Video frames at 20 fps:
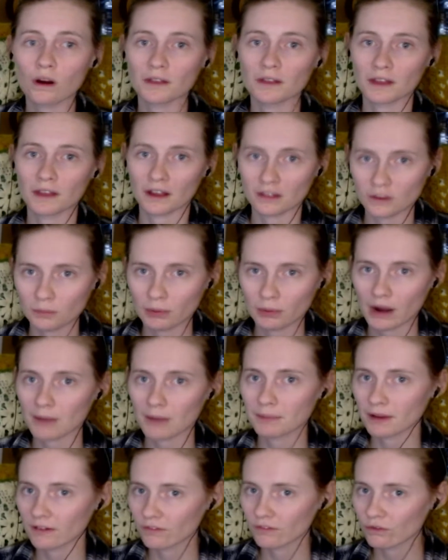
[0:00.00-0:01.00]
Like they're
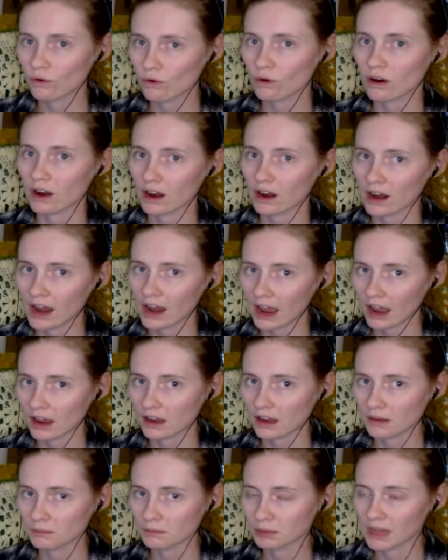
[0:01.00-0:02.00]
prepping for a
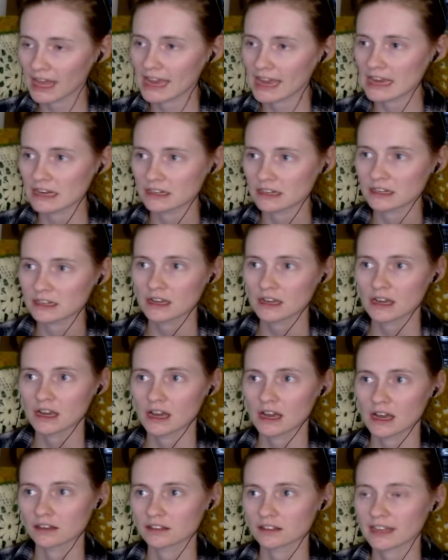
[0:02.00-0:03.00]
planned
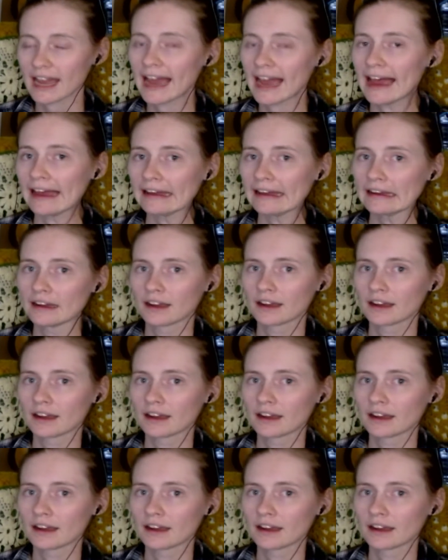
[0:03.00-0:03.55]
attack